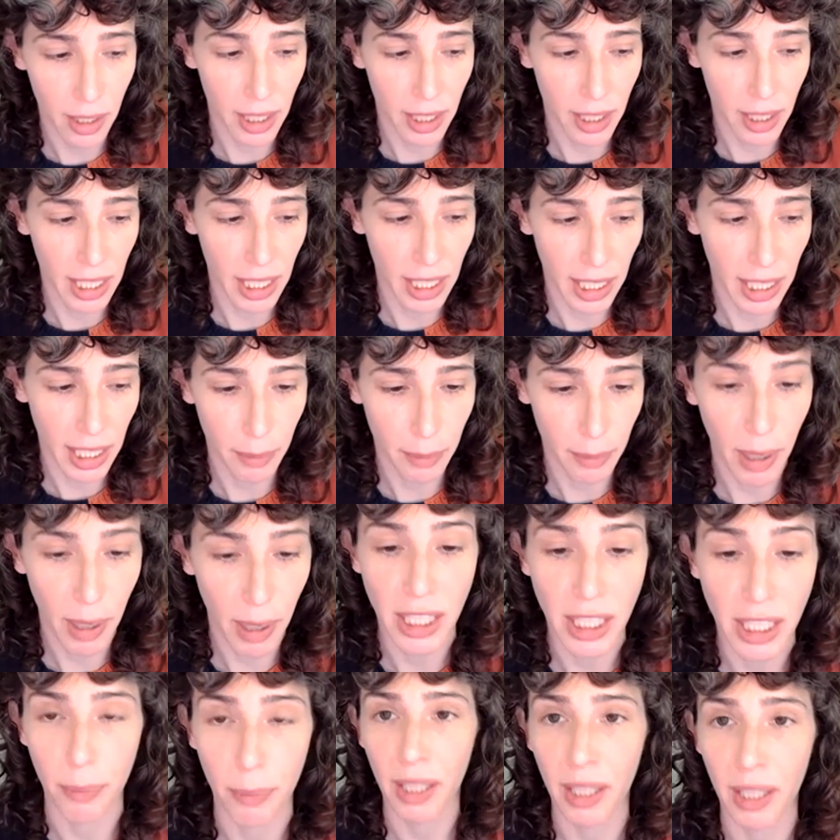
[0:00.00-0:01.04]
the
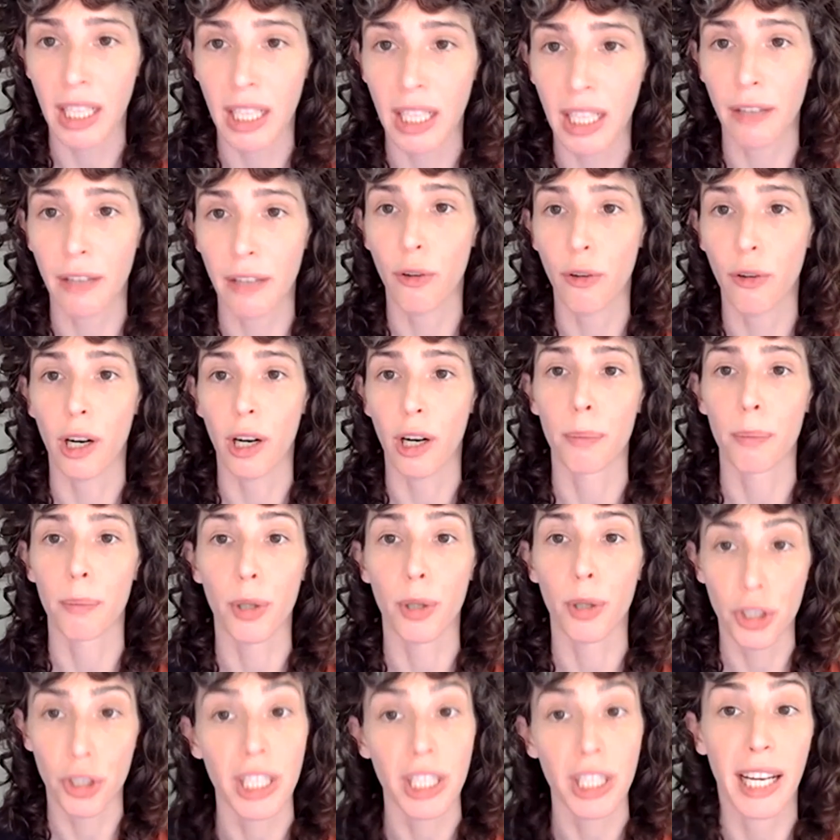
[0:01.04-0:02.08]
possibility for a
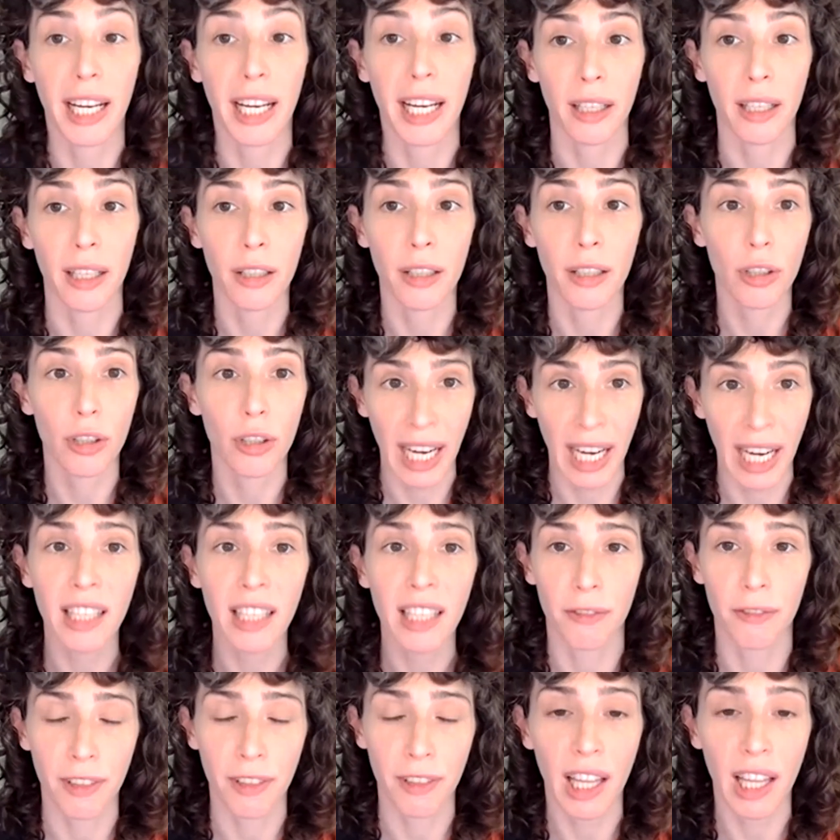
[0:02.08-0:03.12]
burgeoning
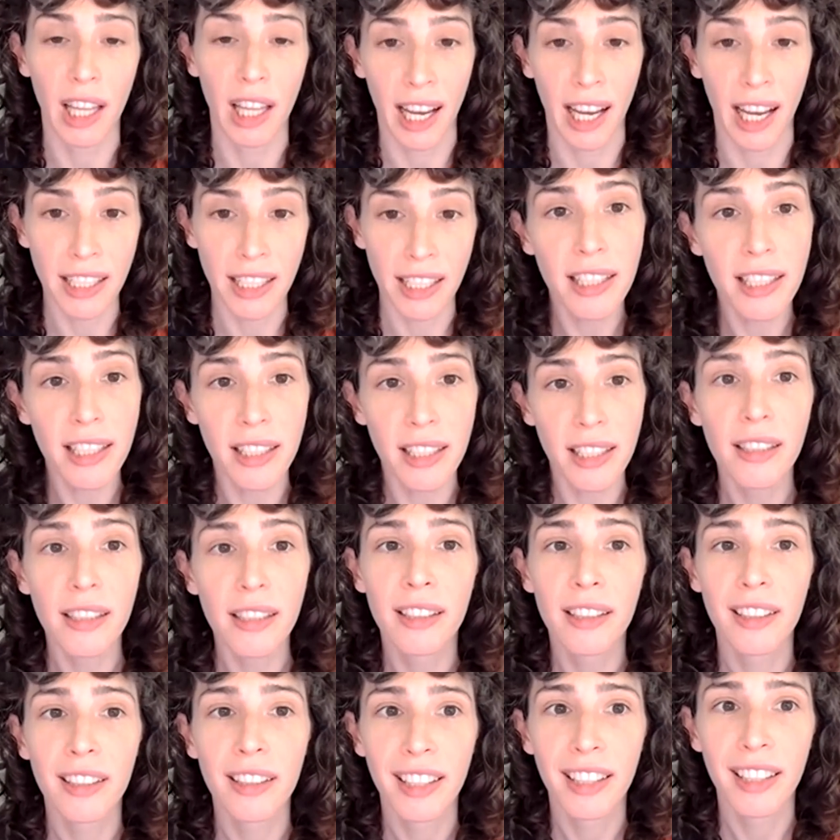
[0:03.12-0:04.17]
creative class
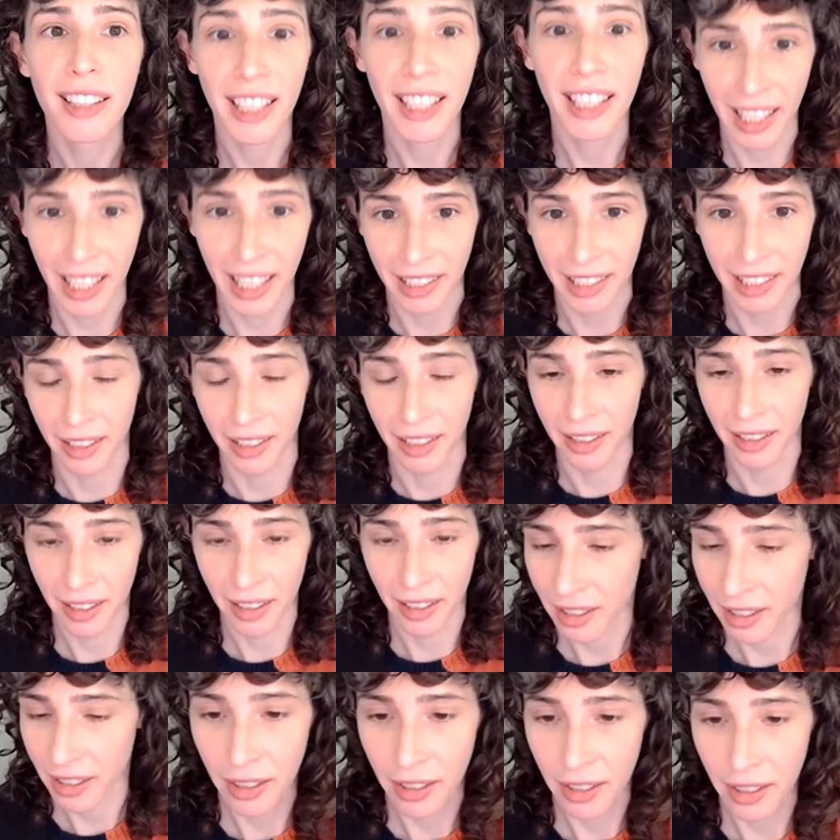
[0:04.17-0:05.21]
in
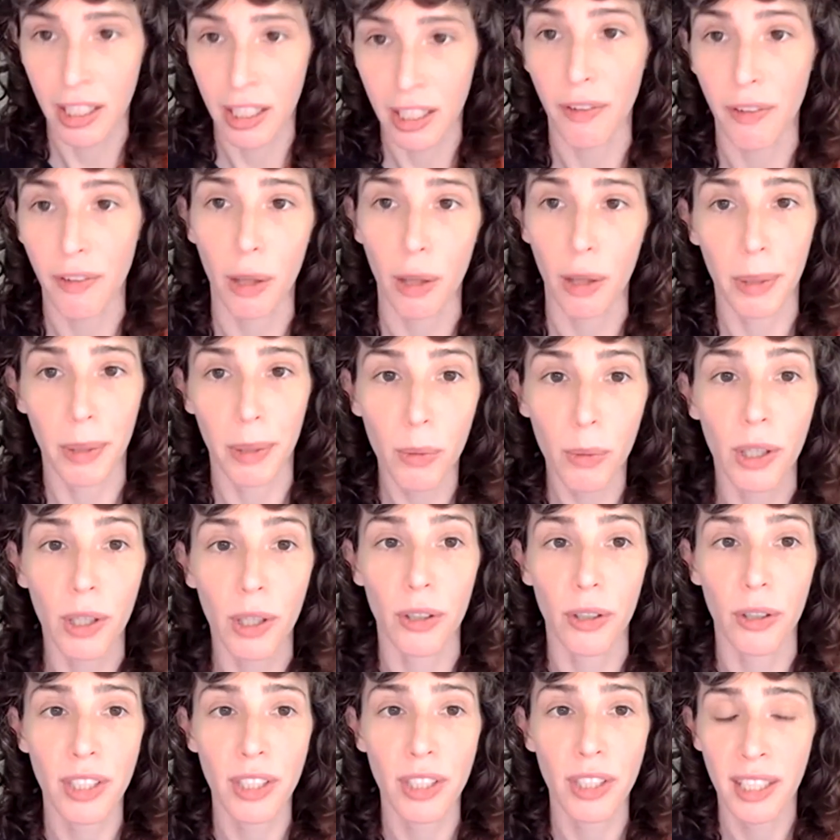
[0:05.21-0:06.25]
the developing world